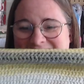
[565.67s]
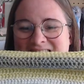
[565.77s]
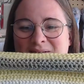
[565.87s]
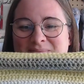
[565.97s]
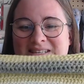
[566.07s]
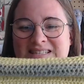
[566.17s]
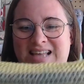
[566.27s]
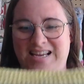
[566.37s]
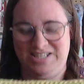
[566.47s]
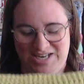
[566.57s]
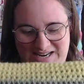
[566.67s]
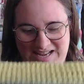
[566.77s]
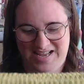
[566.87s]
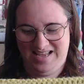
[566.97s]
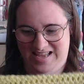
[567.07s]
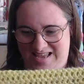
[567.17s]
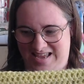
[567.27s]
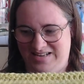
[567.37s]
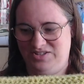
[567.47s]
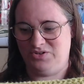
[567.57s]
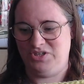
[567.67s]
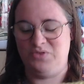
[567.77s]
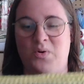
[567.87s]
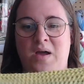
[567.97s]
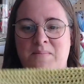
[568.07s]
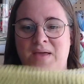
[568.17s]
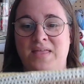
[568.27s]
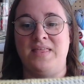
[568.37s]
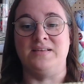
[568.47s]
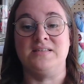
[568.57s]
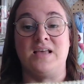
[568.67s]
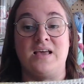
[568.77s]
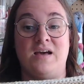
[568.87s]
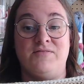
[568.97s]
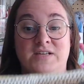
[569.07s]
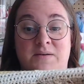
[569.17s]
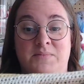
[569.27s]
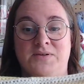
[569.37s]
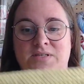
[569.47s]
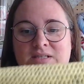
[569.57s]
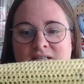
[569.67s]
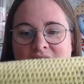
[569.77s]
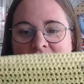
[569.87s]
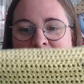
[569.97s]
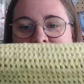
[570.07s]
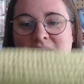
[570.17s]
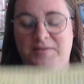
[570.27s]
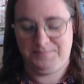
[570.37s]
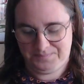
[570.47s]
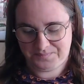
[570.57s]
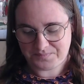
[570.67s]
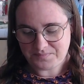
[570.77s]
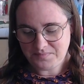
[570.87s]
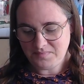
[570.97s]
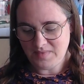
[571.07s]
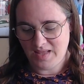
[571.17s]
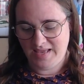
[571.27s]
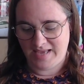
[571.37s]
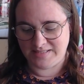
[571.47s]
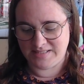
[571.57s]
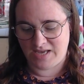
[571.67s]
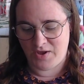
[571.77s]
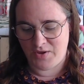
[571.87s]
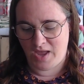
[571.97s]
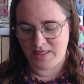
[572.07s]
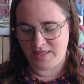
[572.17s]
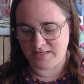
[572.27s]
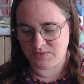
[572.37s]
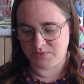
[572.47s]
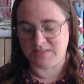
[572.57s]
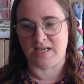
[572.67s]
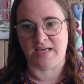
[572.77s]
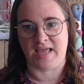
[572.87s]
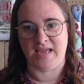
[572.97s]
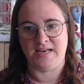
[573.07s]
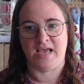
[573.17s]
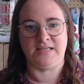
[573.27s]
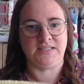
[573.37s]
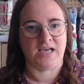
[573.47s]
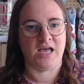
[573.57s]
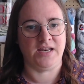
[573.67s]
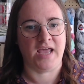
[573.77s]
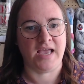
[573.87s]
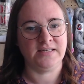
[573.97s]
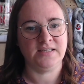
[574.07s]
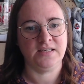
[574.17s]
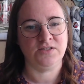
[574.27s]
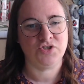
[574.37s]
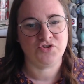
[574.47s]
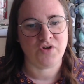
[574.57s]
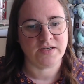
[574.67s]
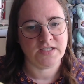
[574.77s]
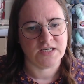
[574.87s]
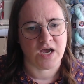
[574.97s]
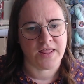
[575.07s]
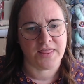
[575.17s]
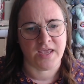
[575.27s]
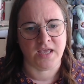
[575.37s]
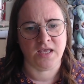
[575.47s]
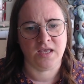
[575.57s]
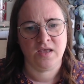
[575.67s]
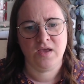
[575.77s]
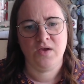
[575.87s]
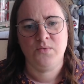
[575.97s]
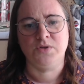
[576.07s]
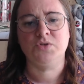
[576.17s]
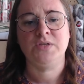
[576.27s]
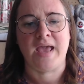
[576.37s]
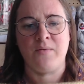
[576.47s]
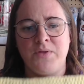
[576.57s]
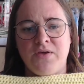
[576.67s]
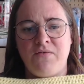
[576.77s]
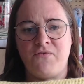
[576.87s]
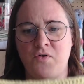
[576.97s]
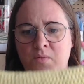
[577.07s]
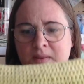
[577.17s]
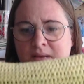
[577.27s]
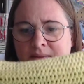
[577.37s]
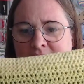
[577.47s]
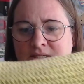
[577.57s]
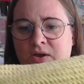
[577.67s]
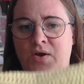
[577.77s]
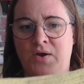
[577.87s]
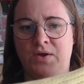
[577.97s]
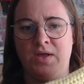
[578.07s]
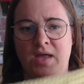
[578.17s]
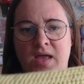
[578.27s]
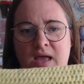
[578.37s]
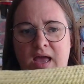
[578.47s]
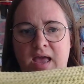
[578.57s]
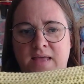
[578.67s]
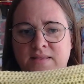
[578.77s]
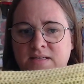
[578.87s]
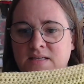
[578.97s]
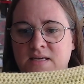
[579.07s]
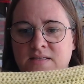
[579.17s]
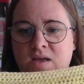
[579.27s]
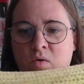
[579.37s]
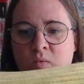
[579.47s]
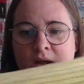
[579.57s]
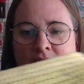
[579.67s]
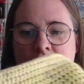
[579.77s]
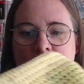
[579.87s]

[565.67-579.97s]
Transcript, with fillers: topped section and a dodgy white bit that's covered up most of the time yeah so this was again done as instructed I think which yeah with a four millimeter hook and this is a one